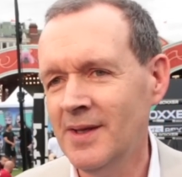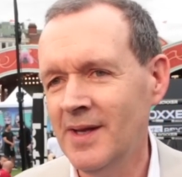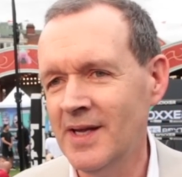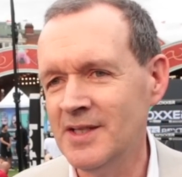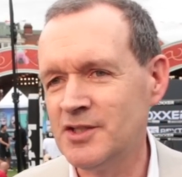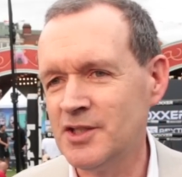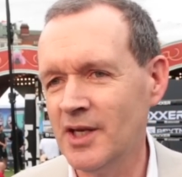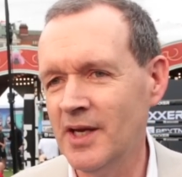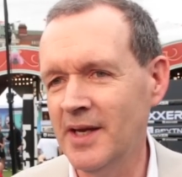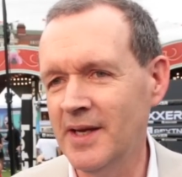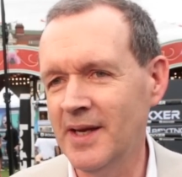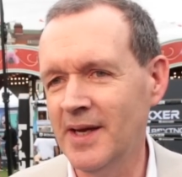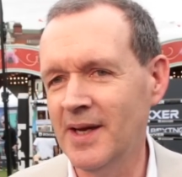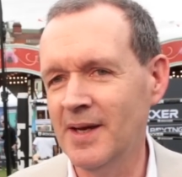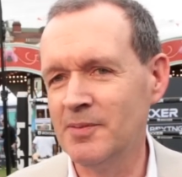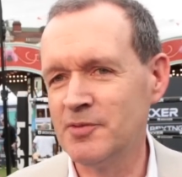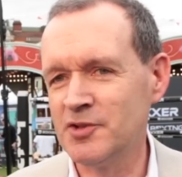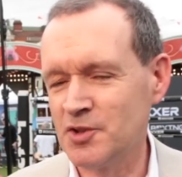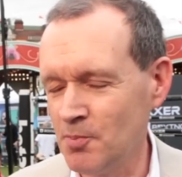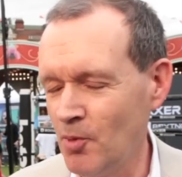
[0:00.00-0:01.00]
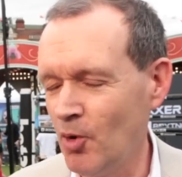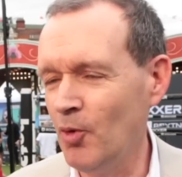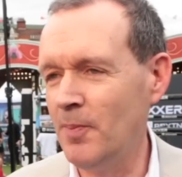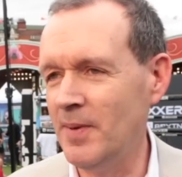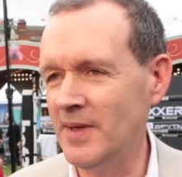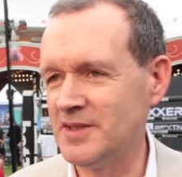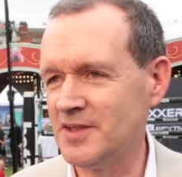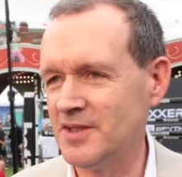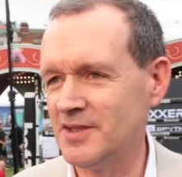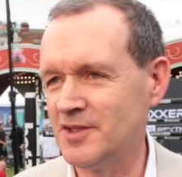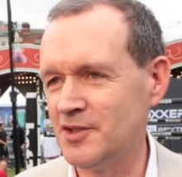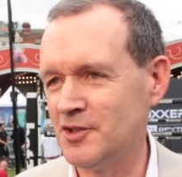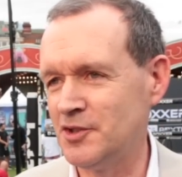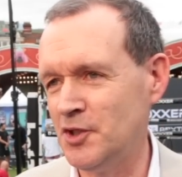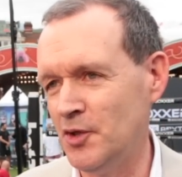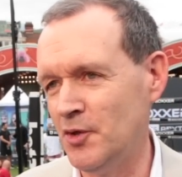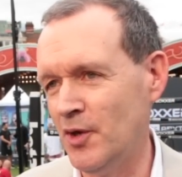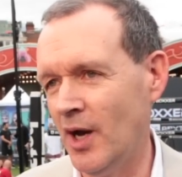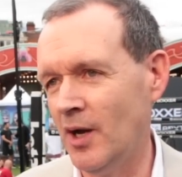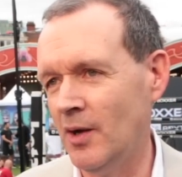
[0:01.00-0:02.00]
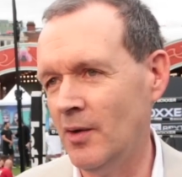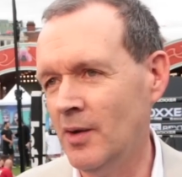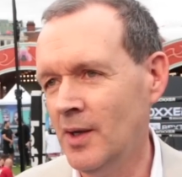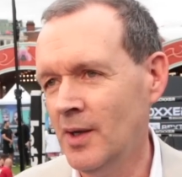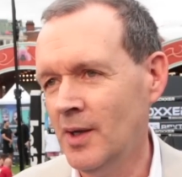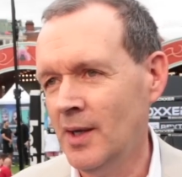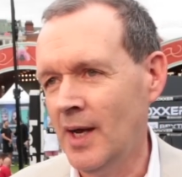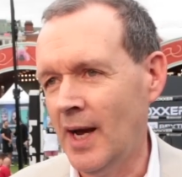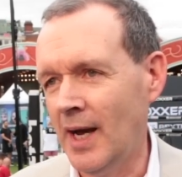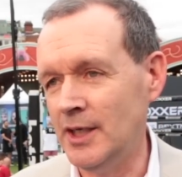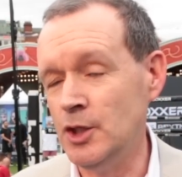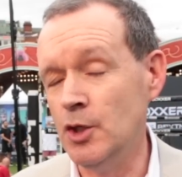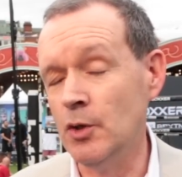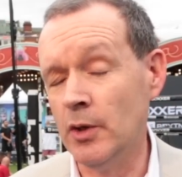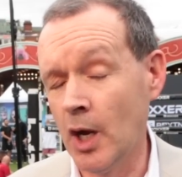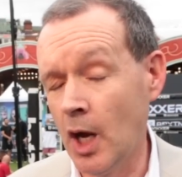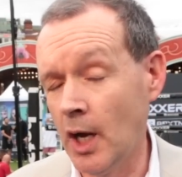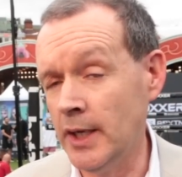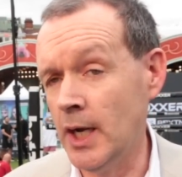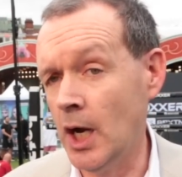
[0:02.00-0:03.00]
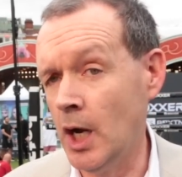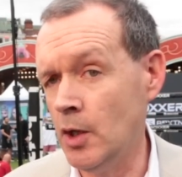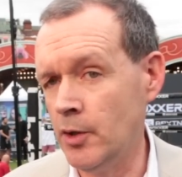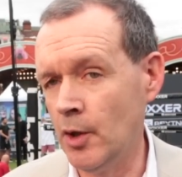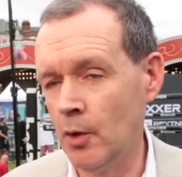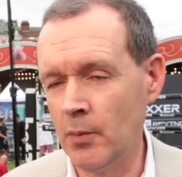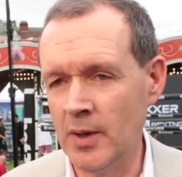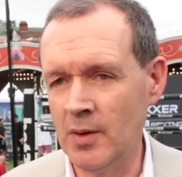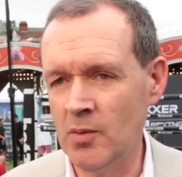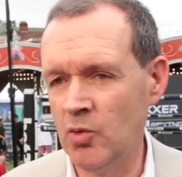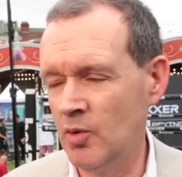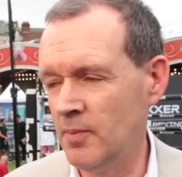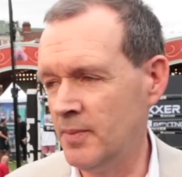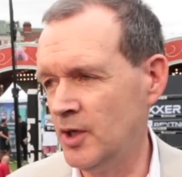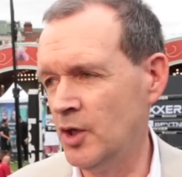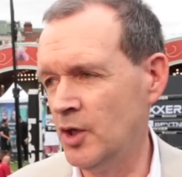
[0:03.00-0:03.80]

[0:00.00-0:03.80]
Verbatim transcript: It's a uh, small business, as you know, and you and I know that we wouldn't be